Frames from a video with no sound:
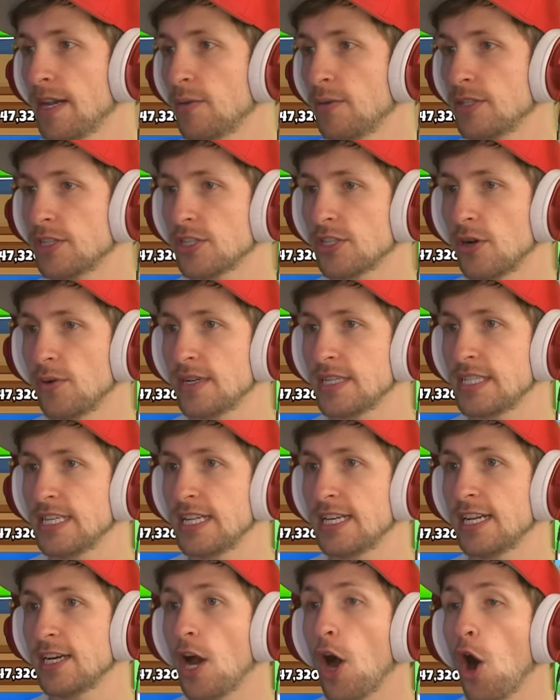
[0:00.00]
which is always
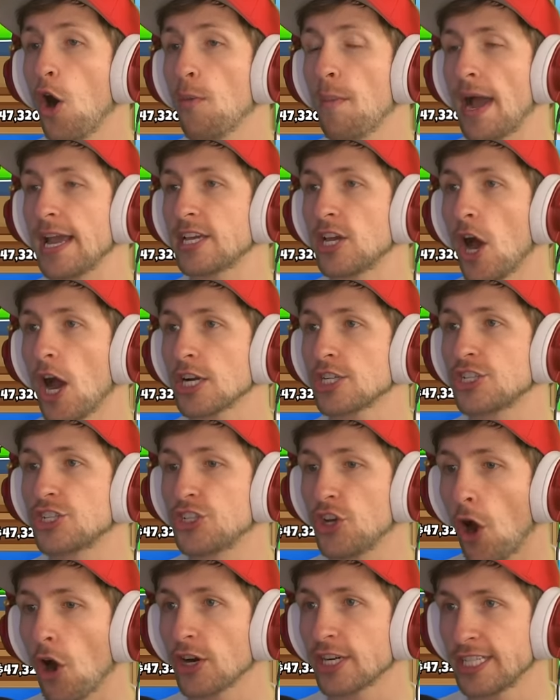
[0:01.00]
needed. Oh my gosh,
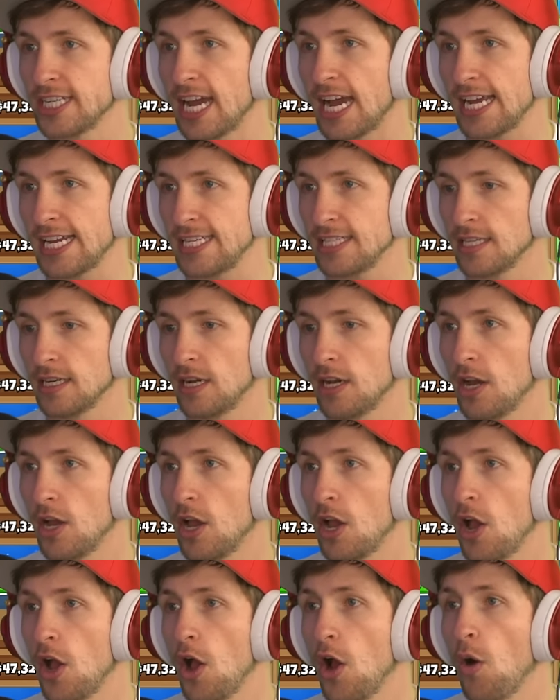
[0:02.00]
Dark Knight.
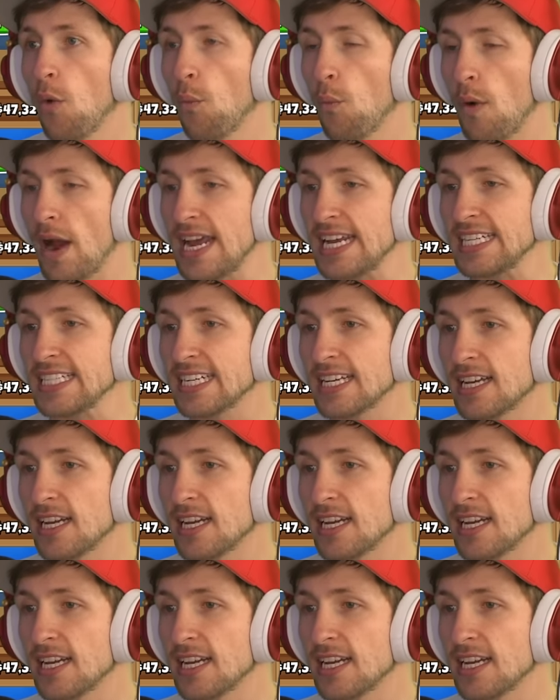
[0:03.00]
Wait.